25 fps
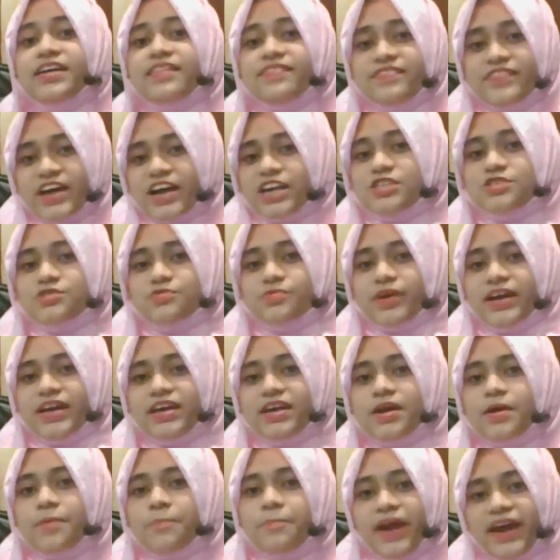That's why
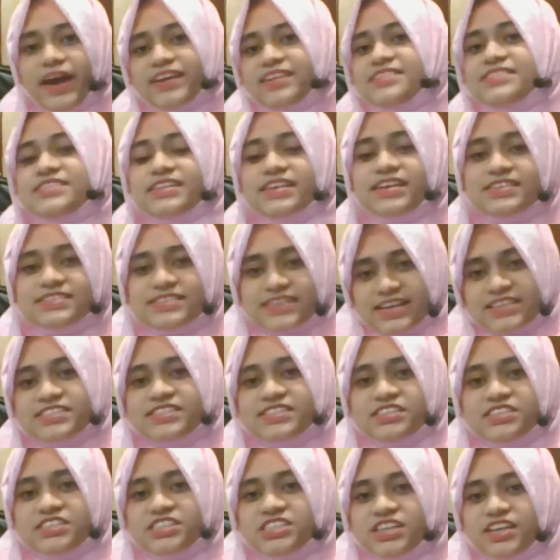practicing is
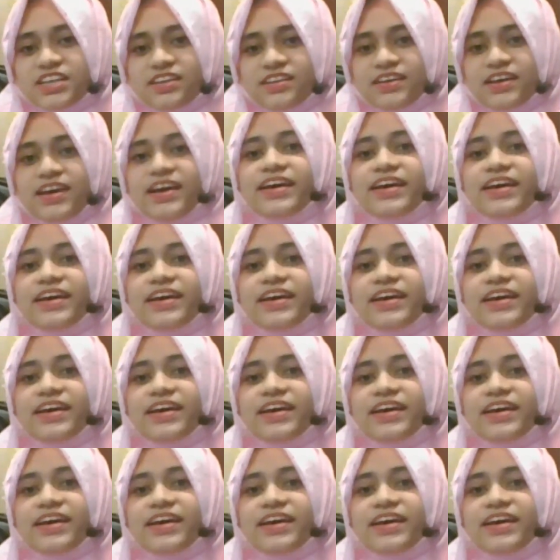essential.